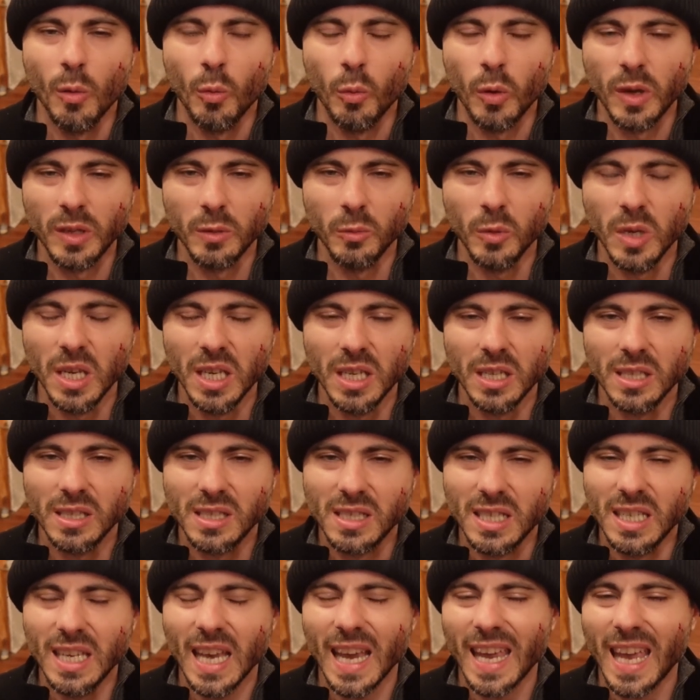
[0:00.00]
When we
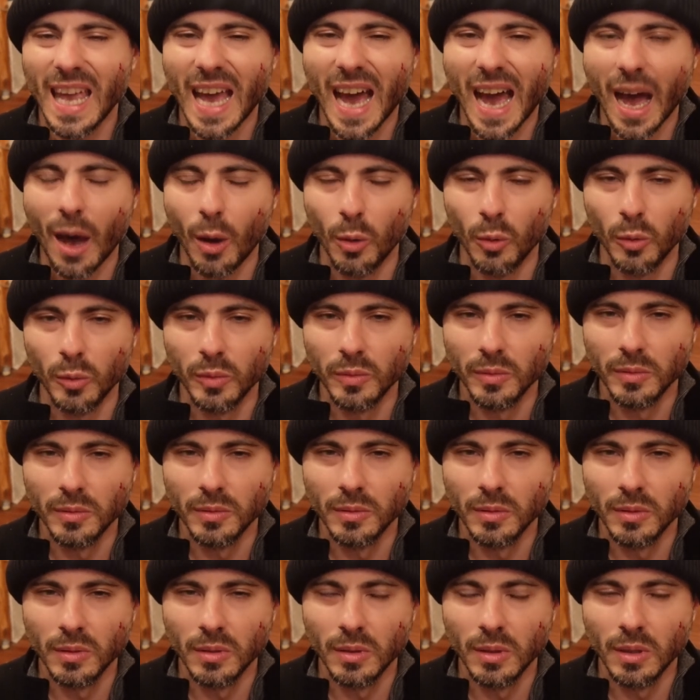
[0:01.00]
see a cow,
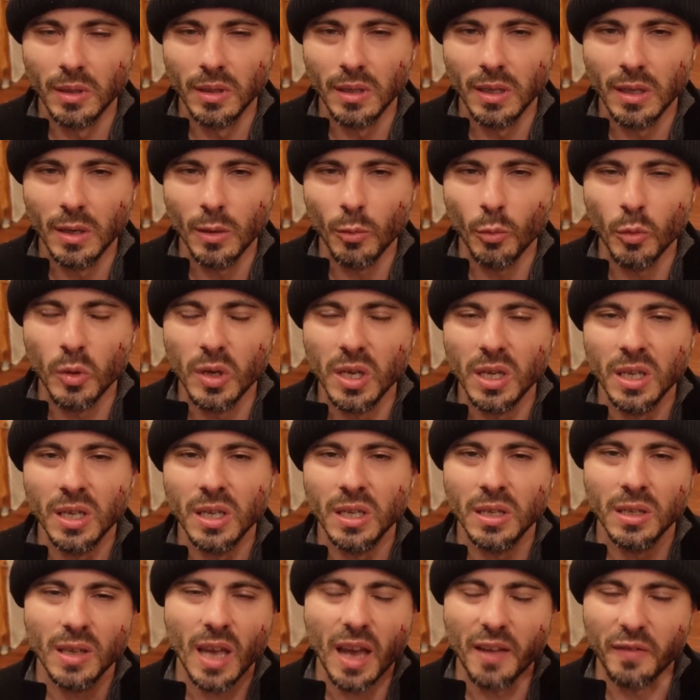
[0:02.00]

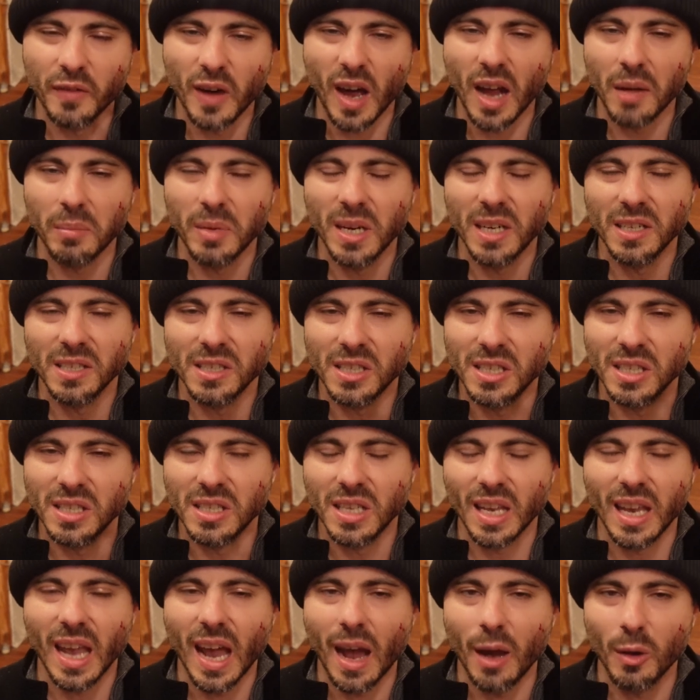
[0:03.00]
a farmer
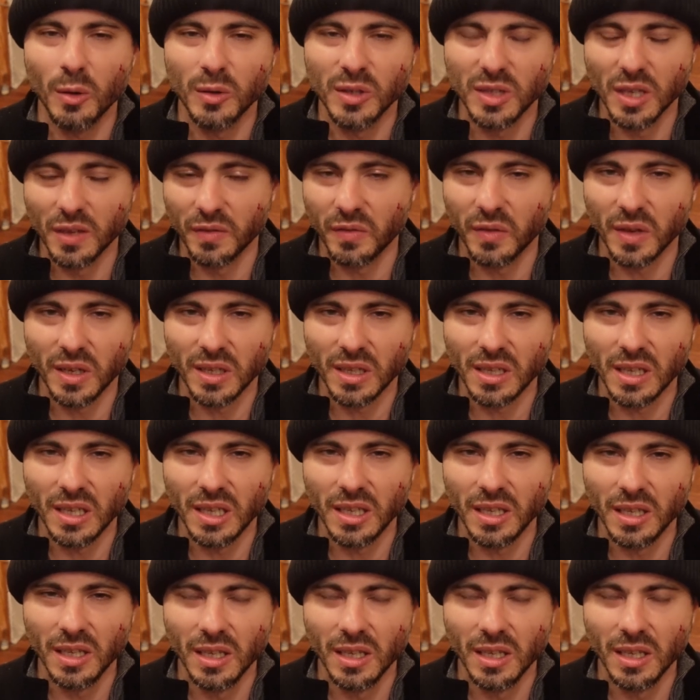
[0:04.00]
sees a cow differently.